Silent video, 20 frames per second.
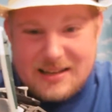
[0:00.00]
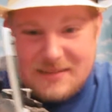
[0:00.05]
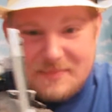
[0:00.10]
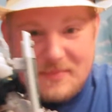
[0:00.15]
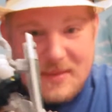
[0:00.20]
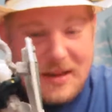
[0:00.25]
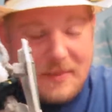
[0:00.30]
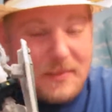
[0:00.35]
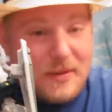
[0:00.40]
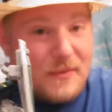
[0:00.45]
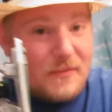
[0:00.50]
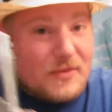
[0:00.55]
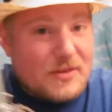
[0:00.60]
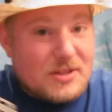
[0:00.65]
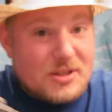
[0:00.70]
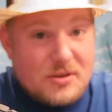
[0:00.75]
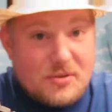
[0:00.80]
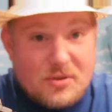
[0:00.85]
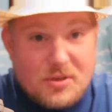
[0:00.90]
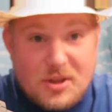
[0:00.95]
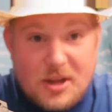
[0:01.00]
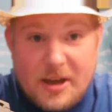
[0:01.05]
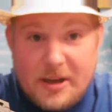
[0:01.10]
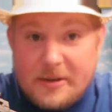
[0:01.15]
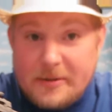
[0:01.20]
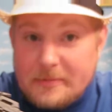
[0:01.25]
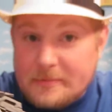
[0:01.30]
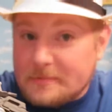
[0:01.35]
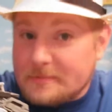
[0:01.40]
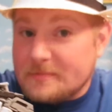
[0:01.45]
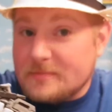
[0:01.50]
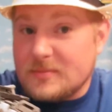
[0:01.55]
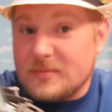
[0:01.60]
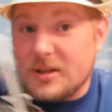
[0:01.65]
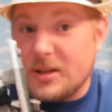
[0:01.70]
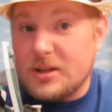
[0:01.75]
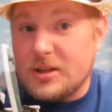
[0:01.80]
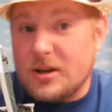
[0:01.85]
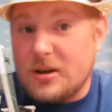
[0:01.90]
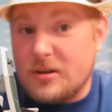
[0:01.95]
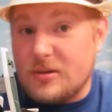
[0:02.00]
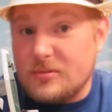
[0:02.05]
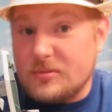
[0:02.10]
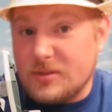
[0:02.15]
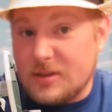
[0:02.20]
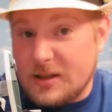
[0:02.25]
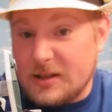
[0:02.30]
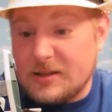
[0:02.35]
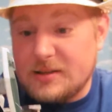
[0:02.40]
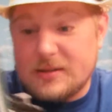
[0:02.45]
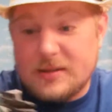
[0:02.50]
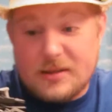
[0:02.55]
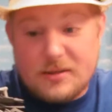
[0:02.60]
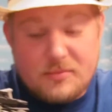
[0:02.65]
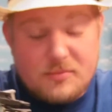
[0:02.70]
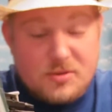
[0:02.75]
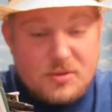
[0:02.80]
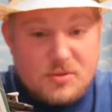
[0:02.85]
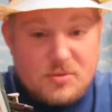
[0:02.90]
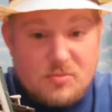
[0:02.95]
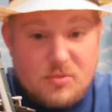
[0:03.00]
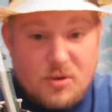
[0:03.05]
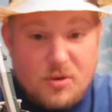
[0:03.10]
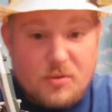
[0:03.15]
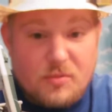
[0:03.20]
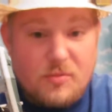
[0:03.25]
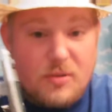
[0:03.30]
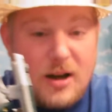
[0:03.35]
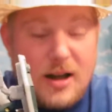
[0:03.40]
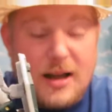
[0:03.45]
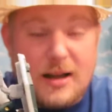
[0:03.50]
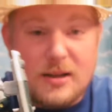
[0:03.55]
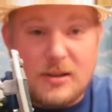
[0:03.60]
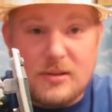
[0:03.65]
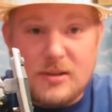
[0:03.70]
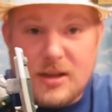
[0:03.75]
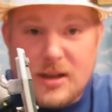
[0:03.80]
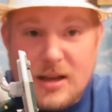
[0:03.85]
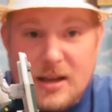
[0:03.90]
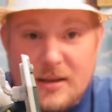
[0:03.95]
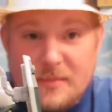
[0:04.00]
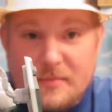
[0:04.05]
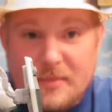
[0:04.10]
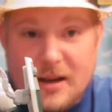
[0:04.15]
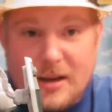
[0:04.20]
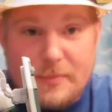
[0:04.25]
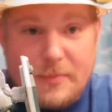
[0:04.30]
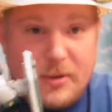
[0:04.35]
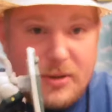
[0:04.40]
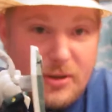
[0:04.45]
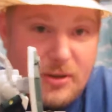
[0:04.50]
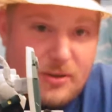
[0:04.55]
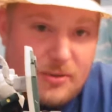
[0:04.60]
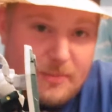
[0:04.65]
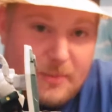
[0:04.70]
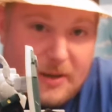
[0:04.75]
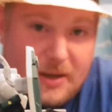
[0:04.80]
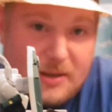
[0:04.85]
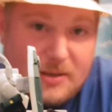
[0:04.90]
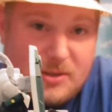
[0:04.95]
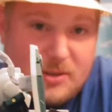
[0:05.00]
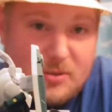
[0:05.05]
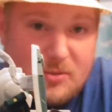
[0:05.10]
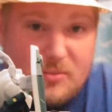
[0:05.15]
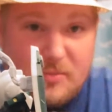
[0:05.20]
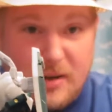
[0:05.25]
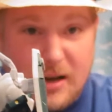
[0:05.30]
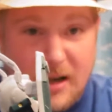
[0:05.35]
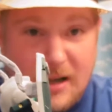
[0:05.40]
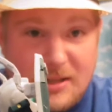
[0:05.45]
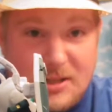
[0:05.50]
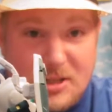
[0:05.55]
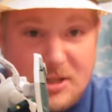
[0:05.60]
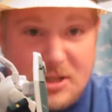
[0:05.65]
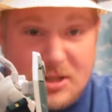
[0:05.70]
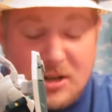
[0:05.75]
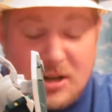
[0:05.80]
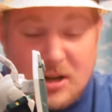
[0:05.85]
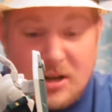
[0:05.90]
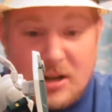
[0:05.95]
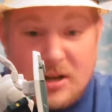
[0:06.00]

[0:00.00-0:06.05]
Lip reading: Maybe if it's your thing, then it was worthwhile. In my opinion, you paid too much.